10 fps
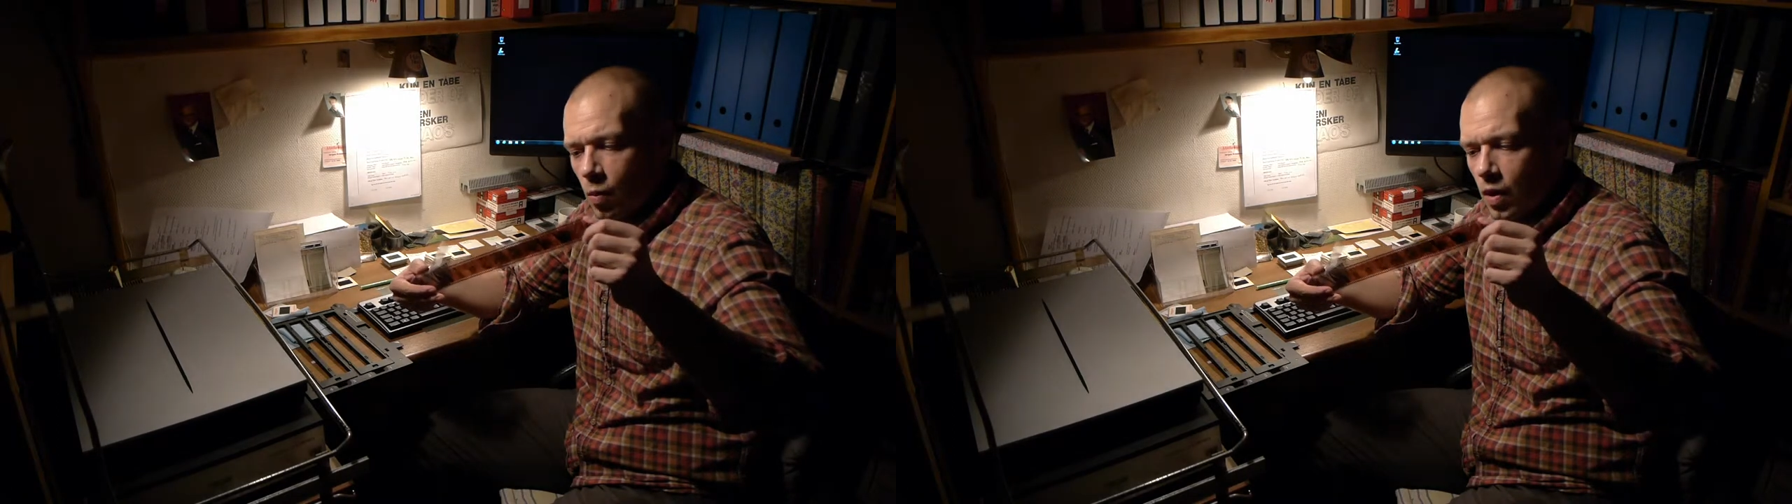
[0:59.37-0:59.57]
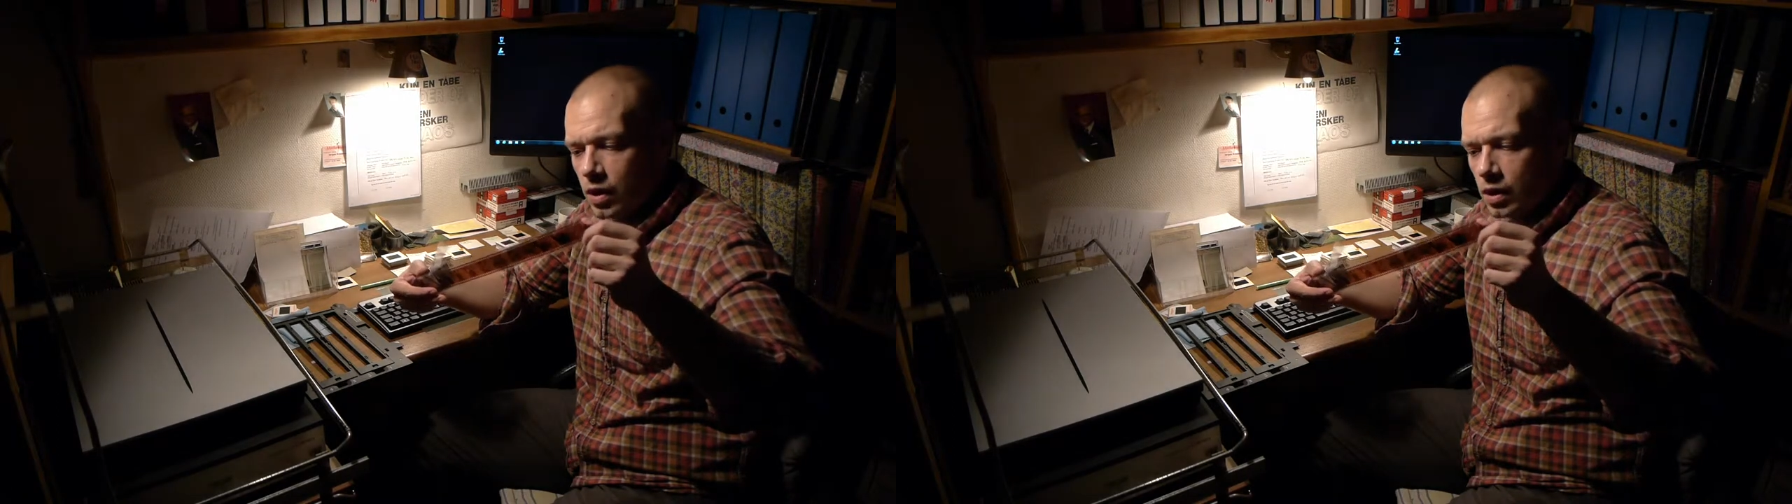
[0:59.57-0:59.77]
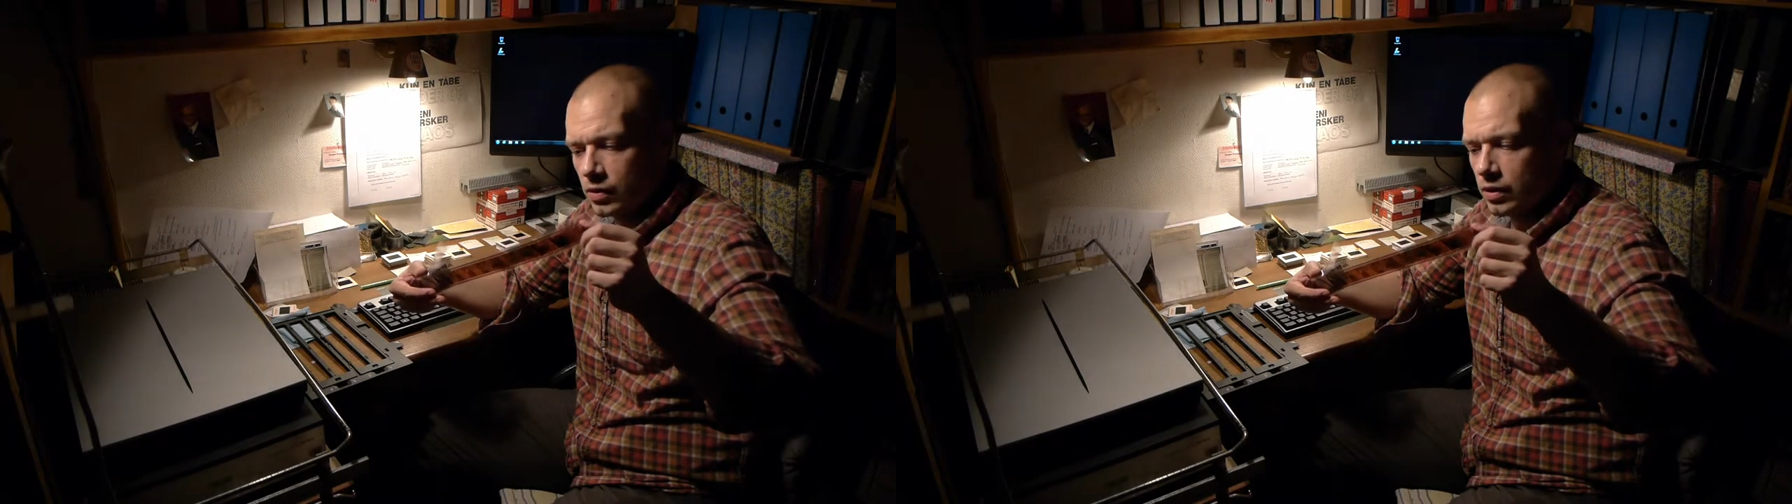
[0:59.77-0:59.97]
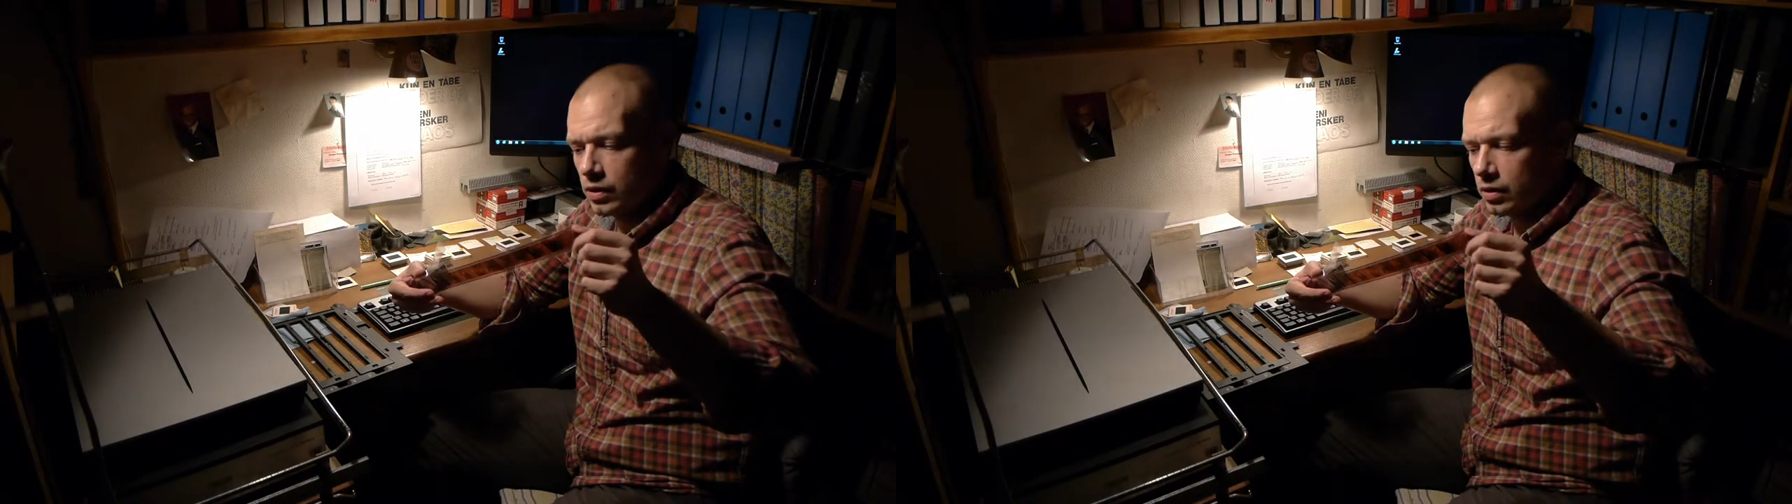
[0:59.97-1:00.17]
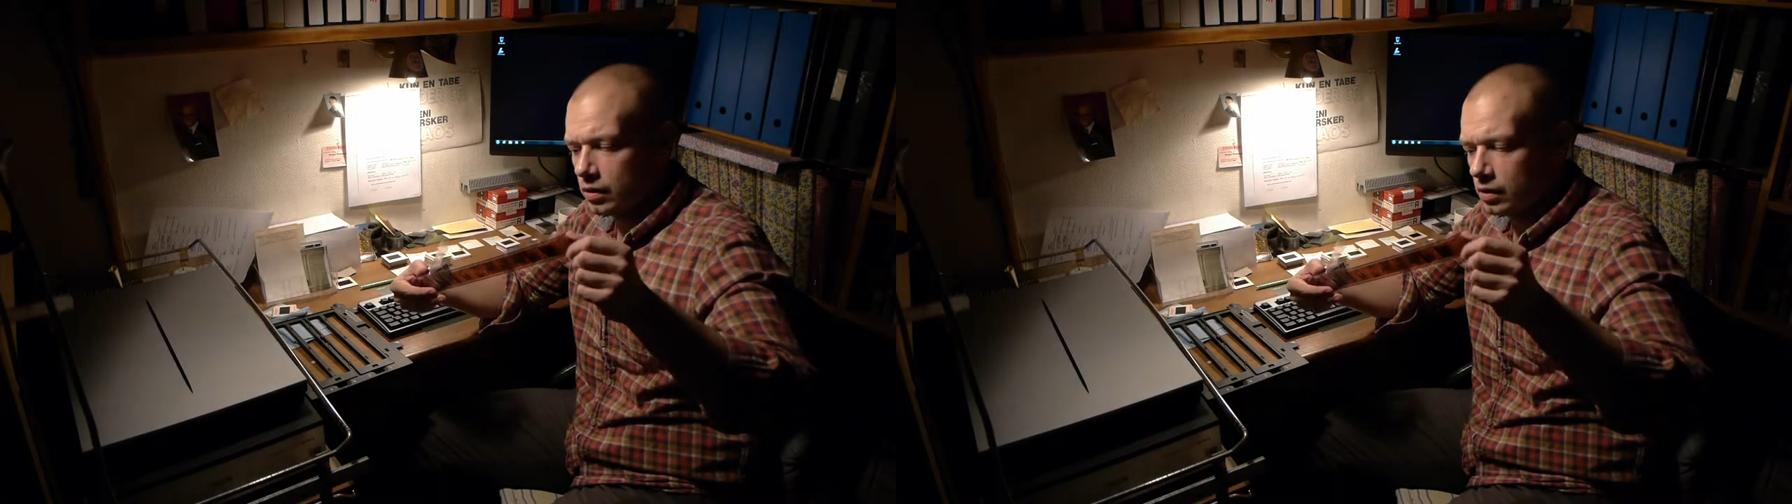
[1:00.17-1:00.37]

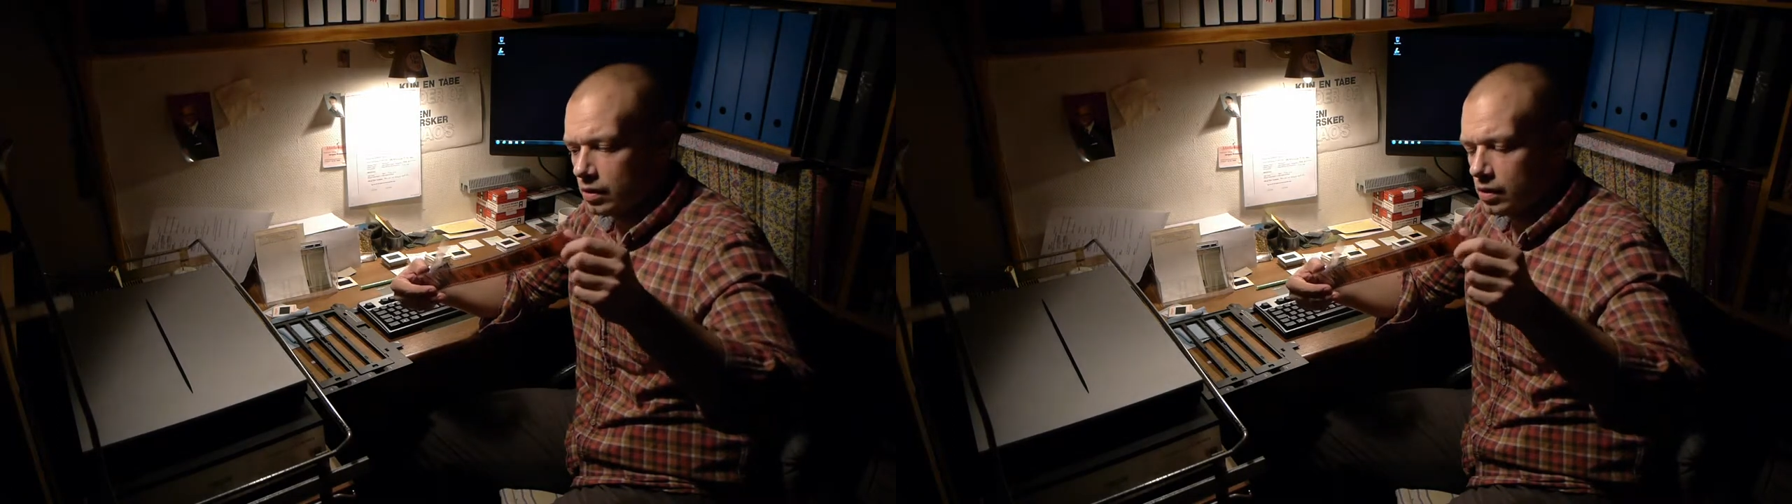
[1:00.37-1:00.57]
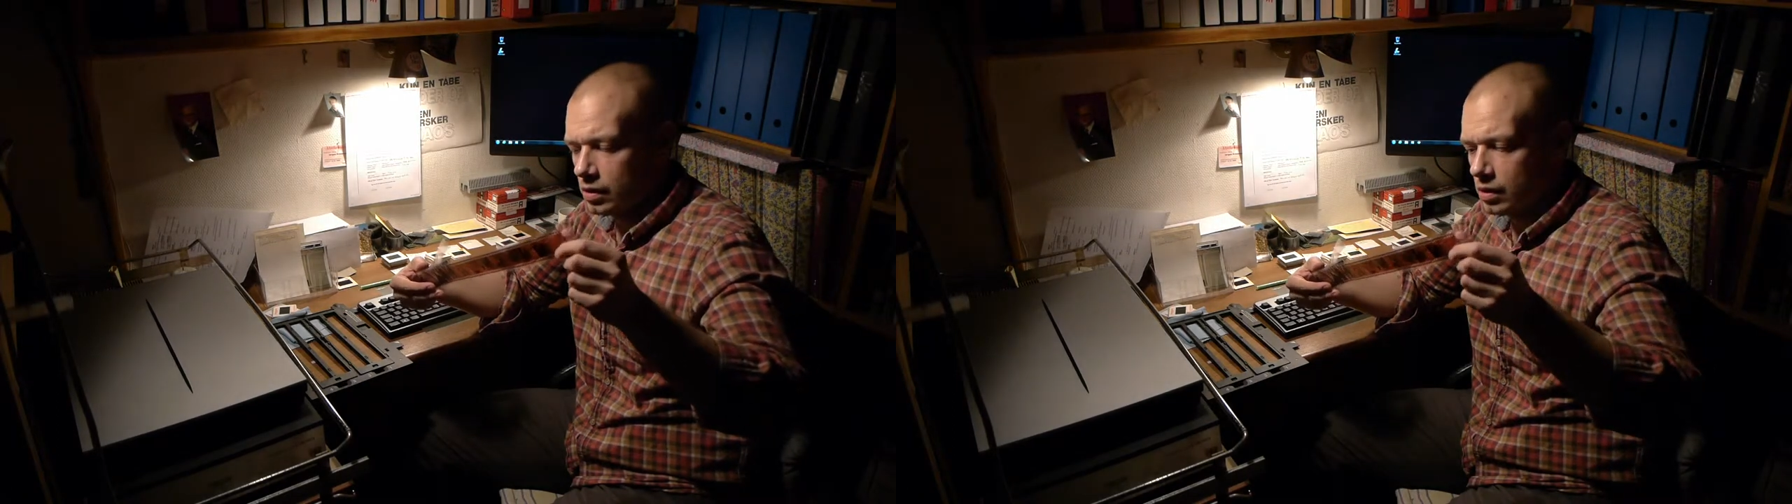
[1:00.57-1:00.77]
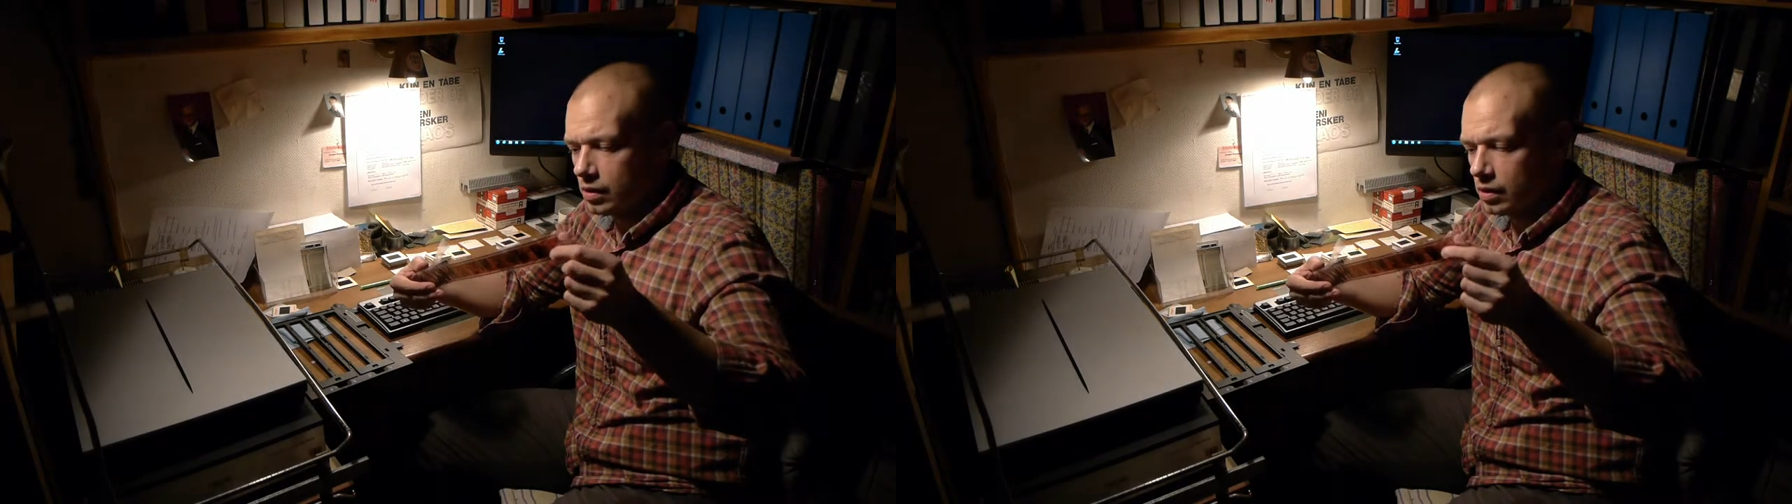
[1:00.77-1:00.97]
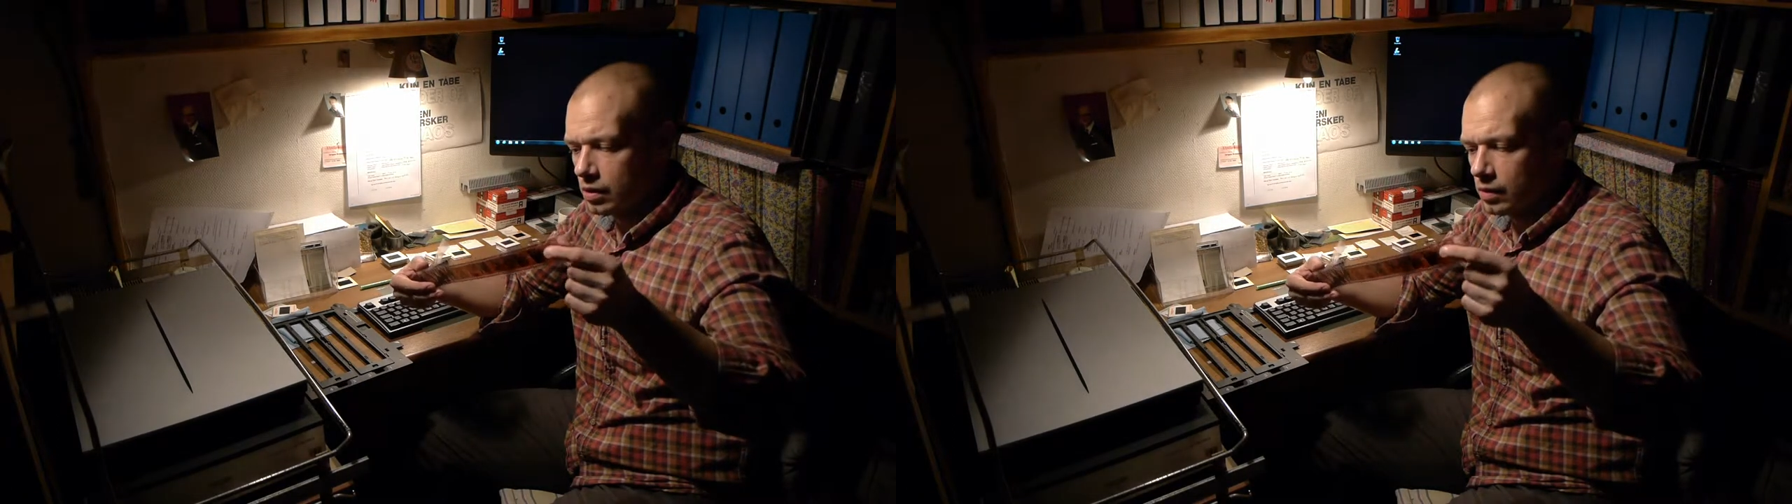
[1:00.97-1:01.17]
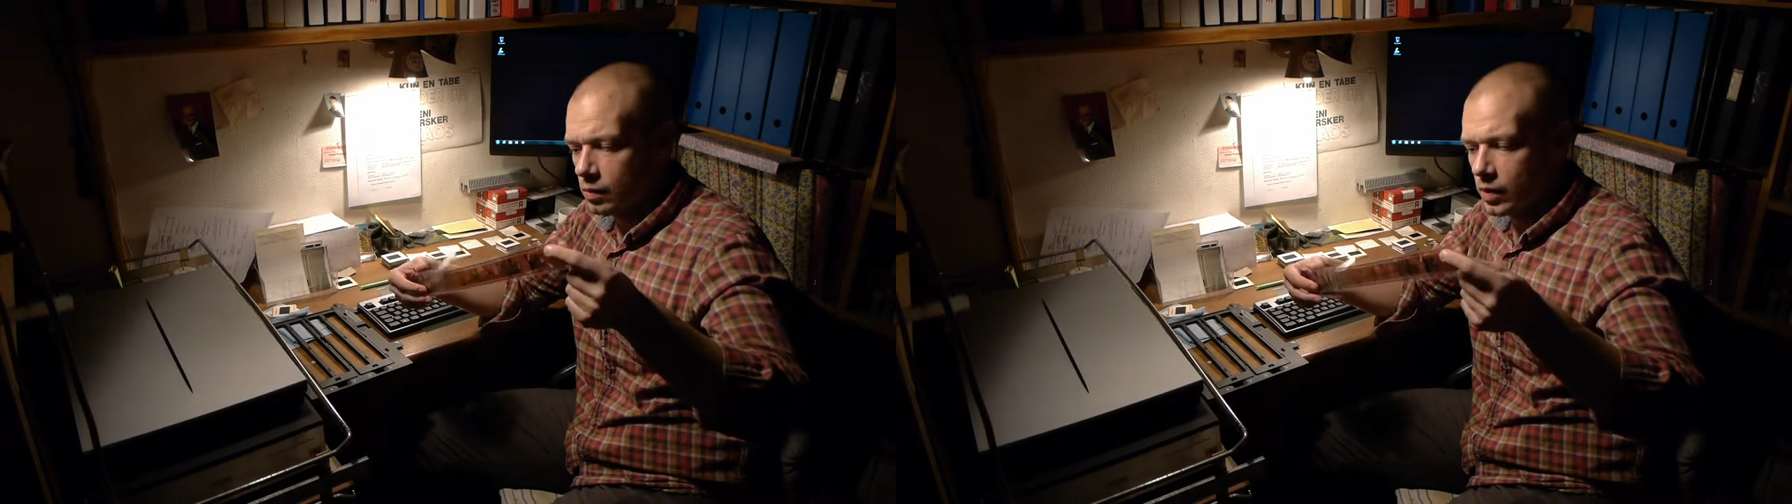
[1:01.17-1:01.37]
100,